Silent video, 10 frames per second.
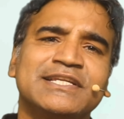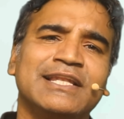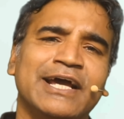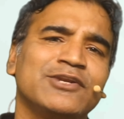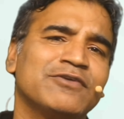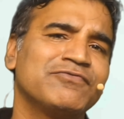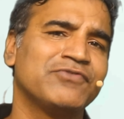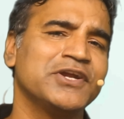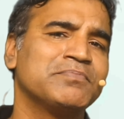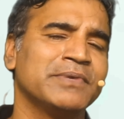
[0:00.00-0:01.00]
line of
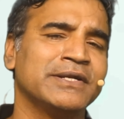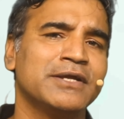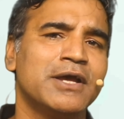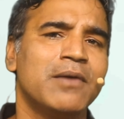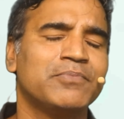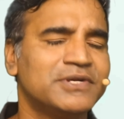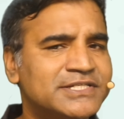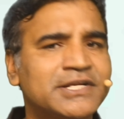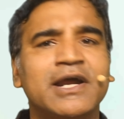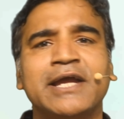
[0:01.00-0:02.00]
treatment
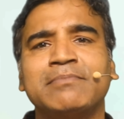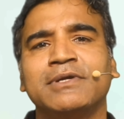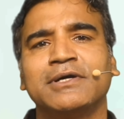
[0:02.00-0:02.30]
prescribed